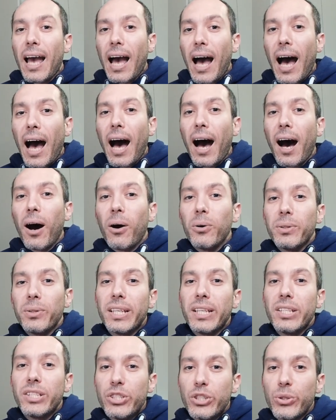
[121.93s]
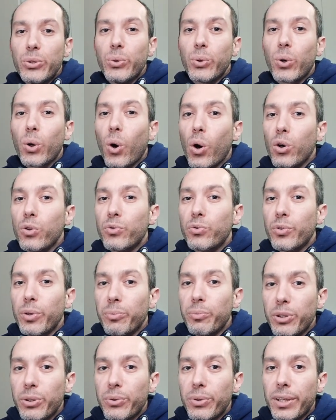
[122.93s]
how did you
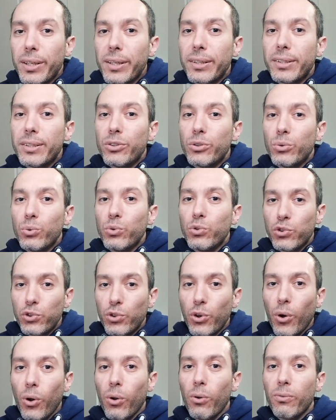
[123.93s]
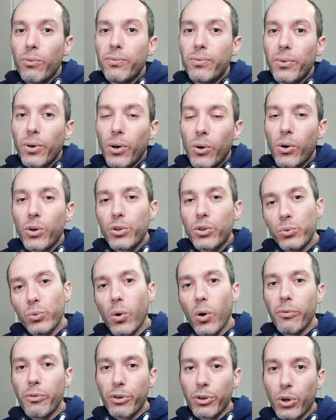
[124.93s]
contribute to solve or
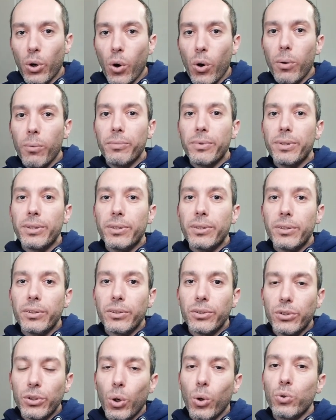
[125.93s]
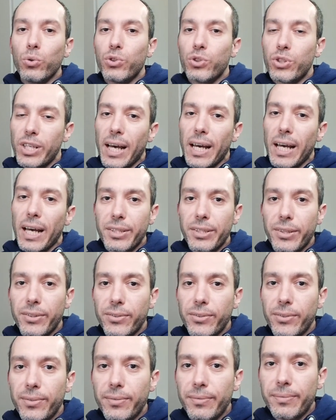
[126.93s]
to overcome those
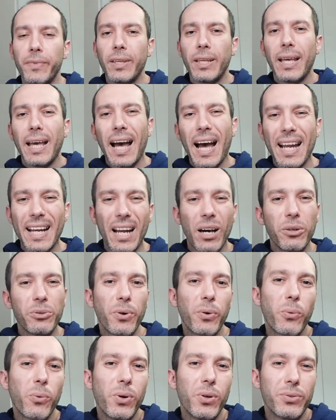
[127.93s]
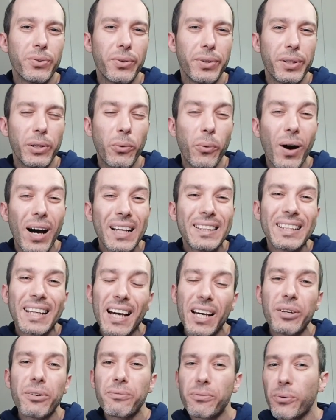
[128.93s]
challenges. And now you're wondering, what
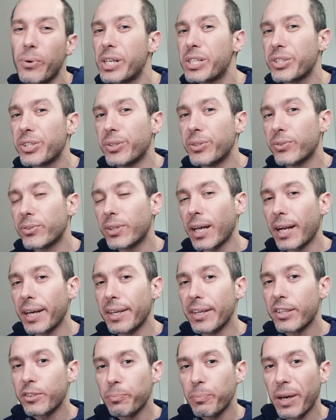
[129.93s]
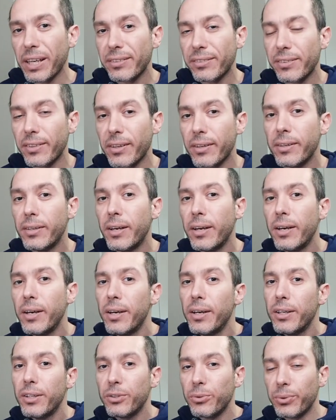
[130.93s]
kind of questions can I expect
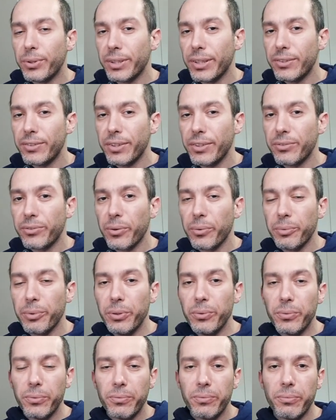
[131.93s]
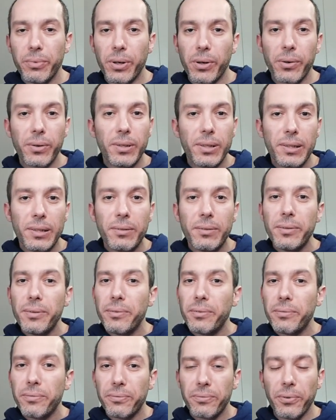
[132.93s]
during this interview? Well,
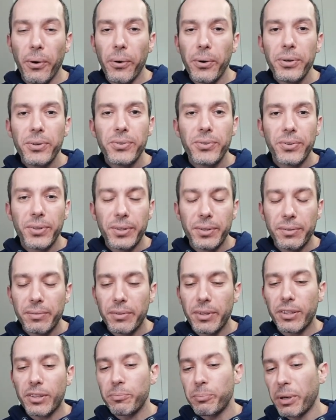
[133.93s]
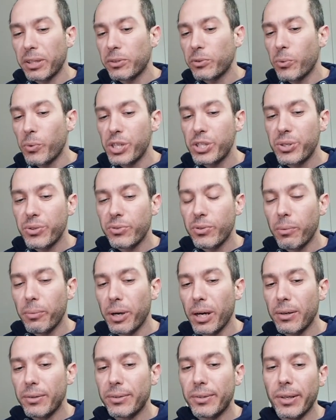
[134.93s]
first, expect questions
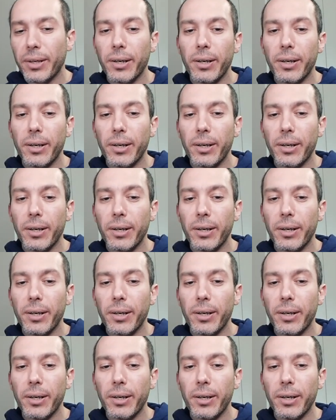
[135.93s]
about